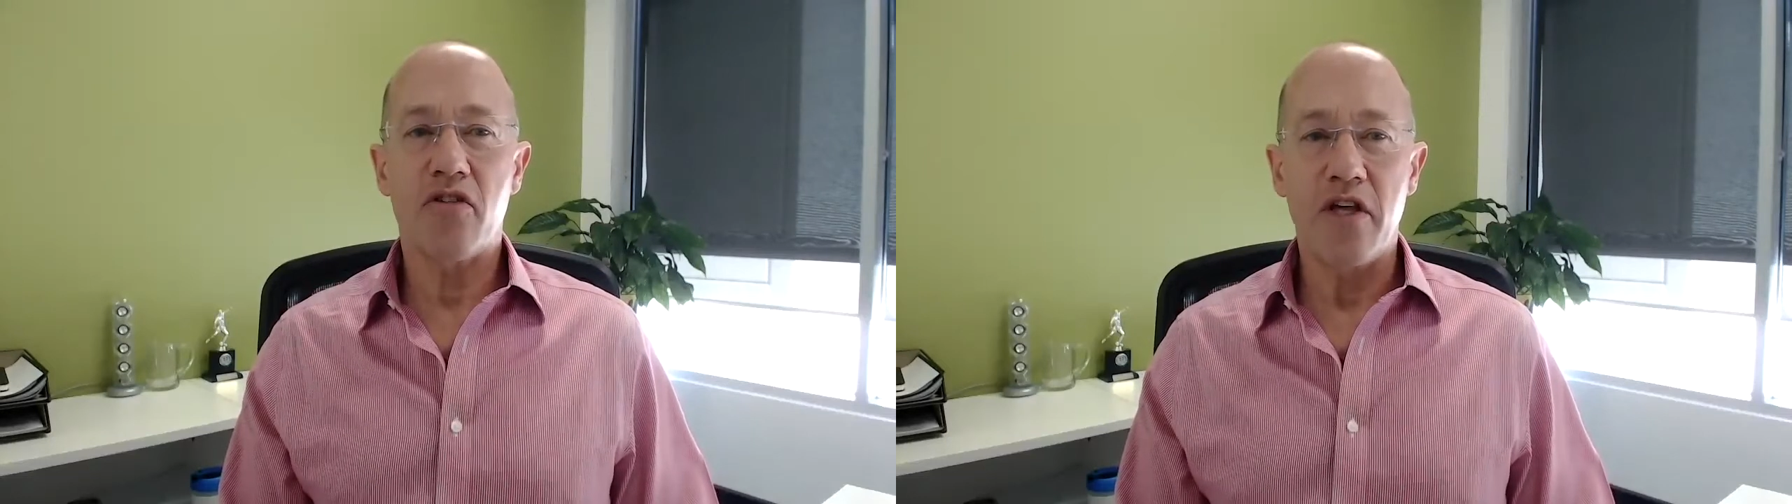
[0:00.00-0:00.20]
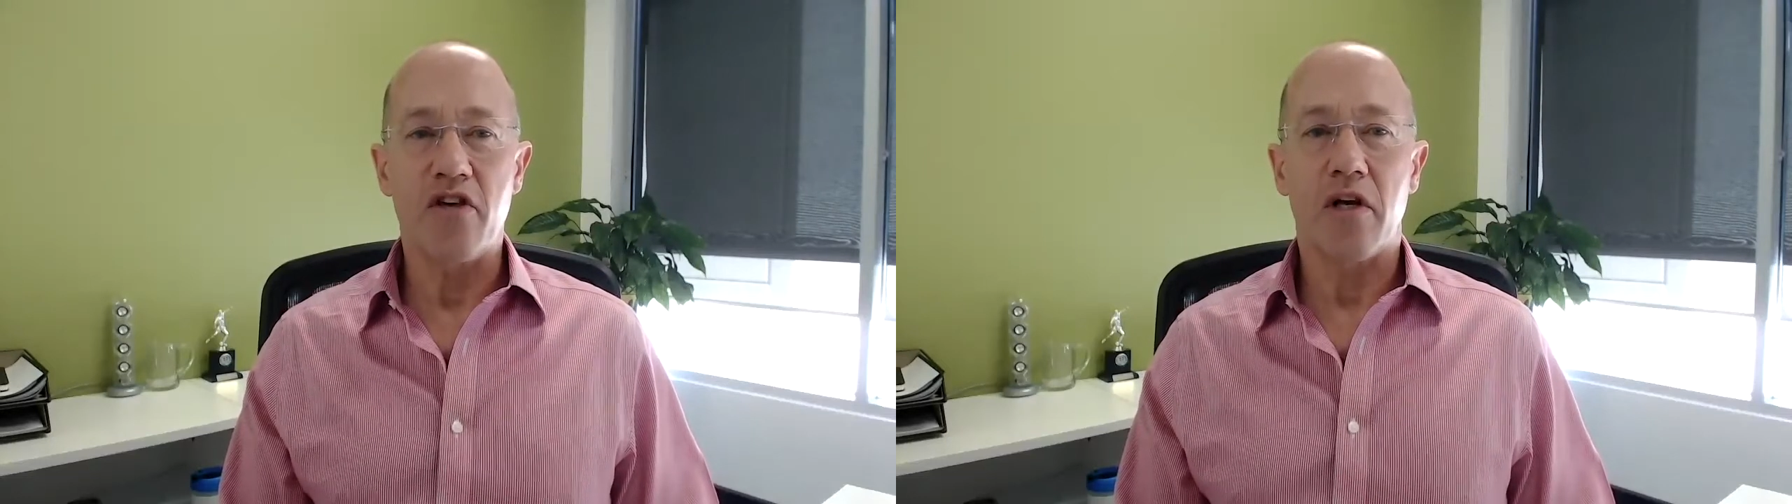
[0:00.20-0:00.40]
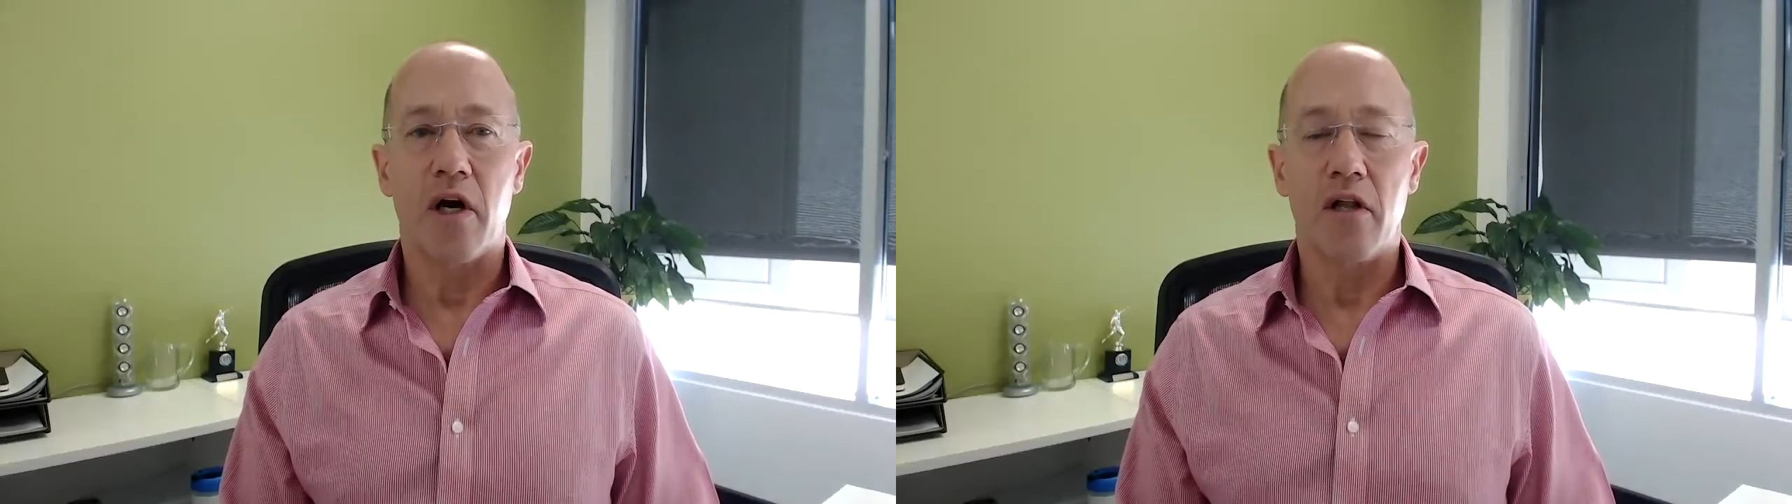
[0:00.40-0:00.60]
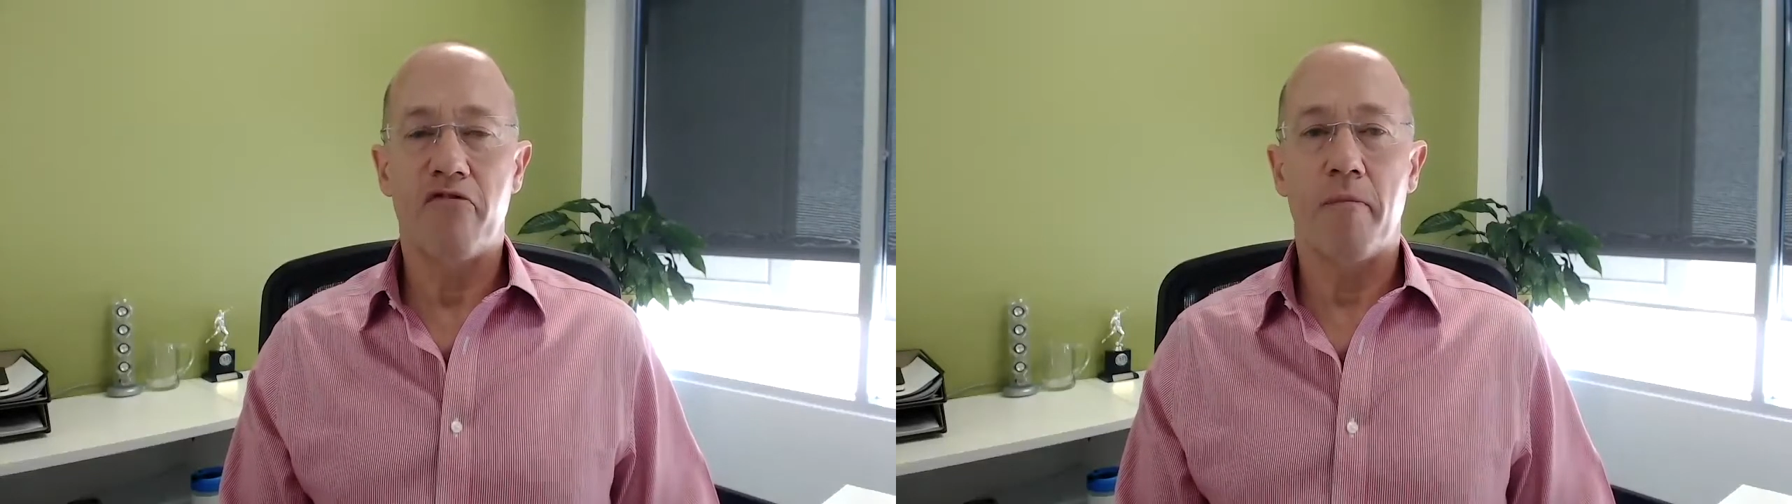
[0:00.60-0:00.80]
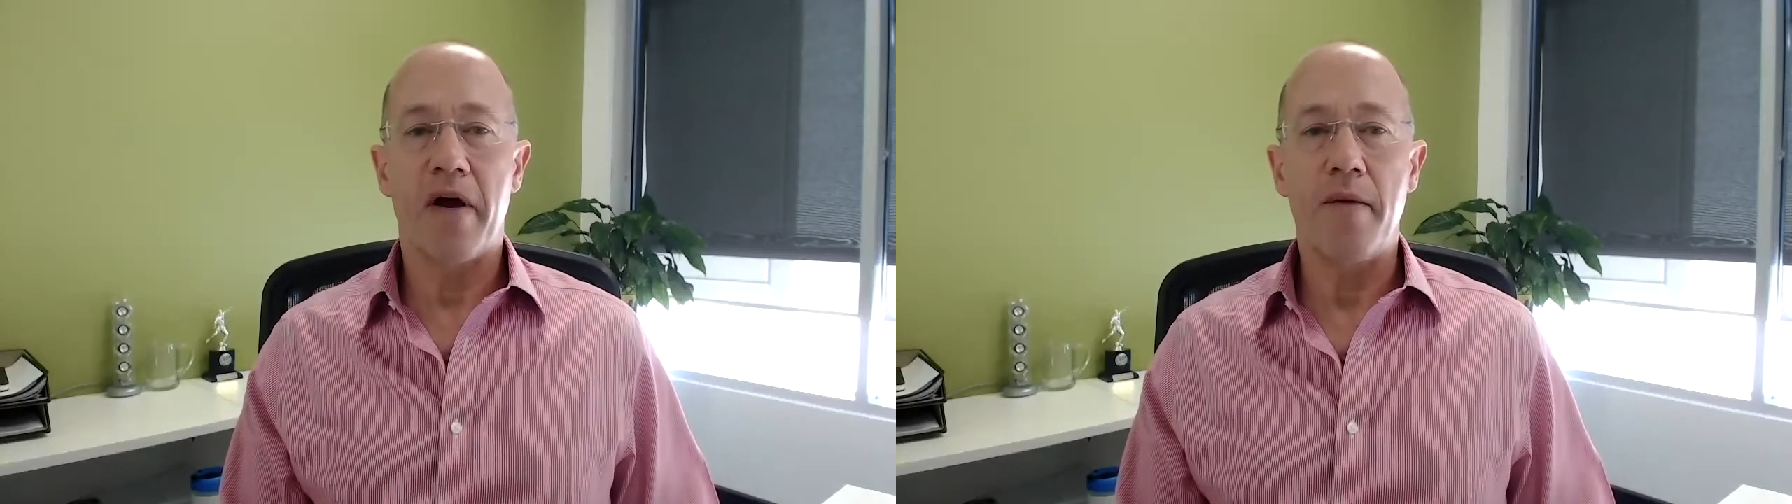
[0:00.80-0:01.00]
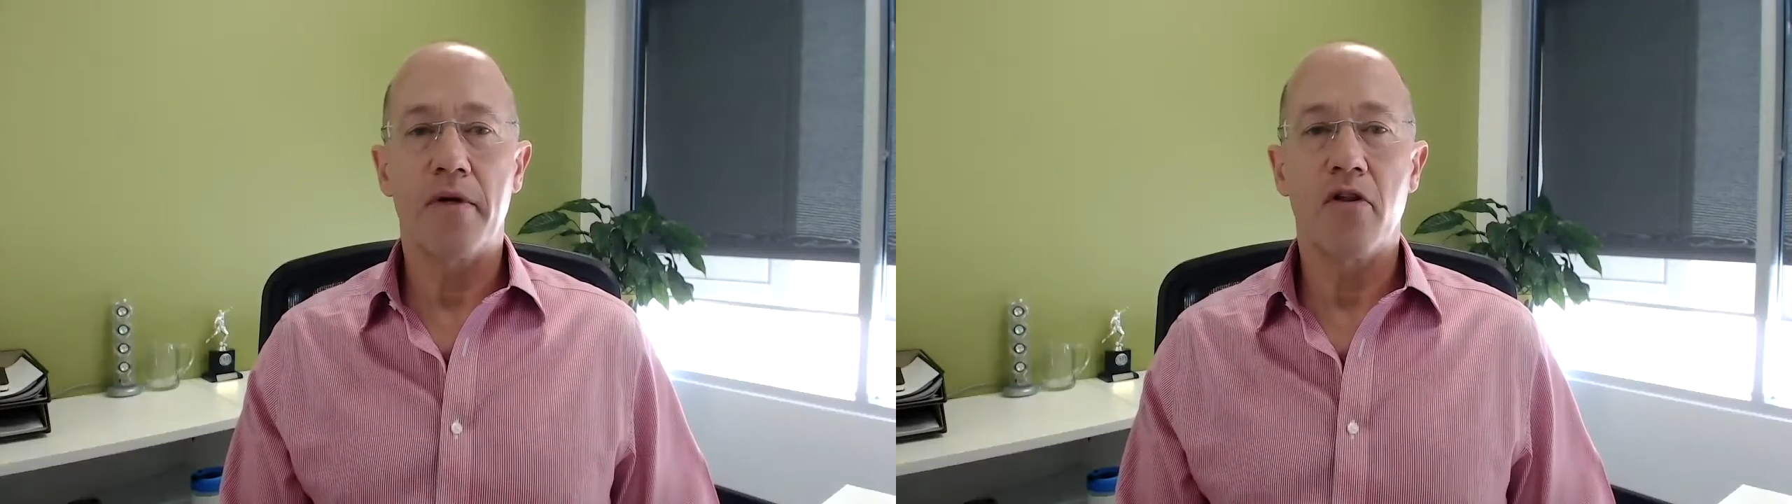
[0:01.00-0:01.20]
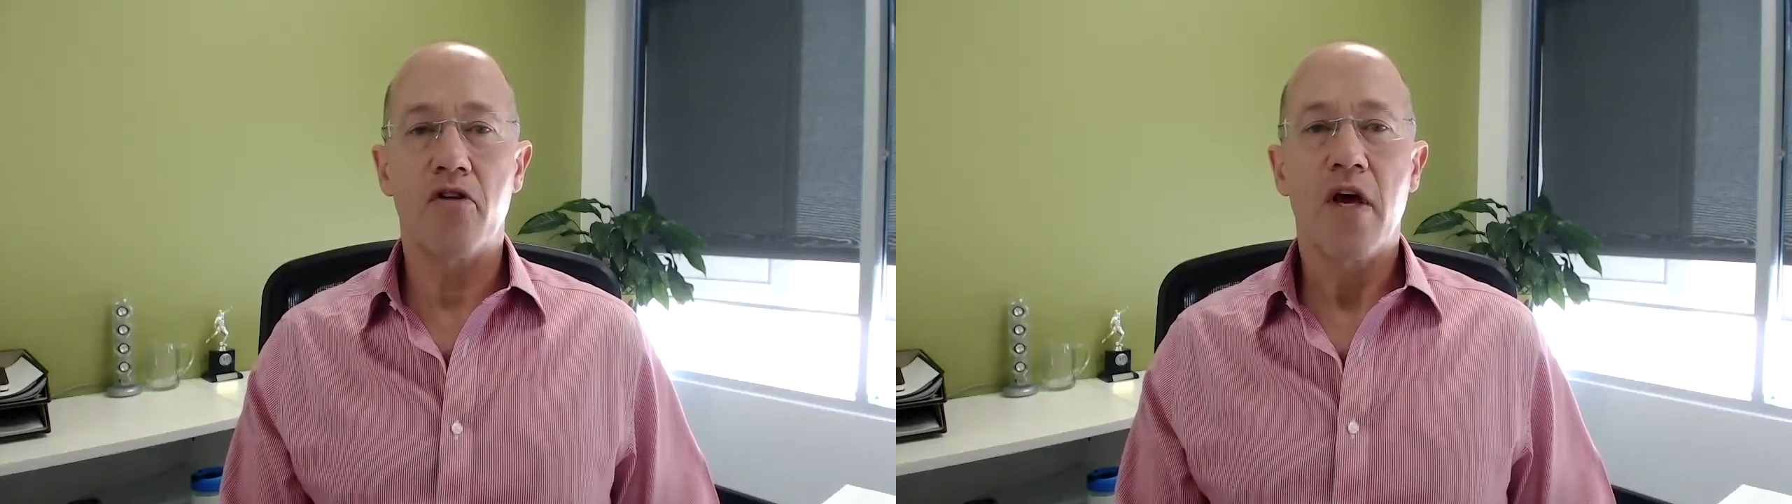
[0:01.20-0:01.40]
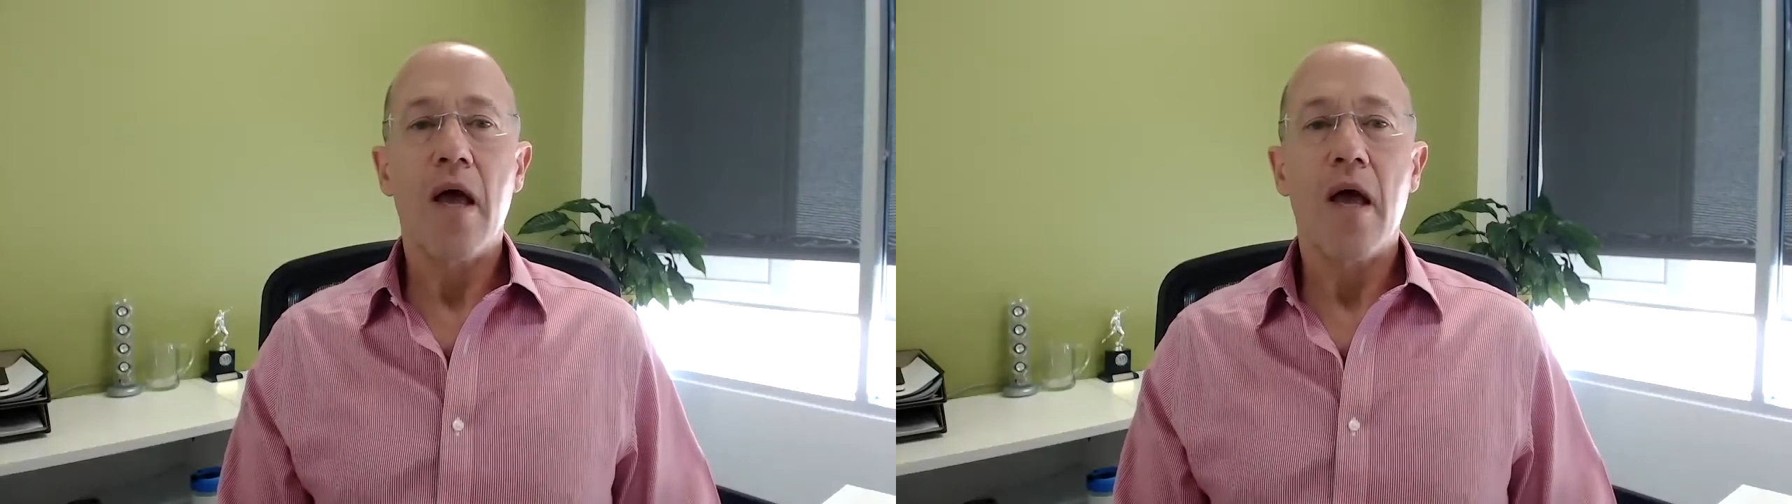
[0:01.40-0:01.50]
these clients for payments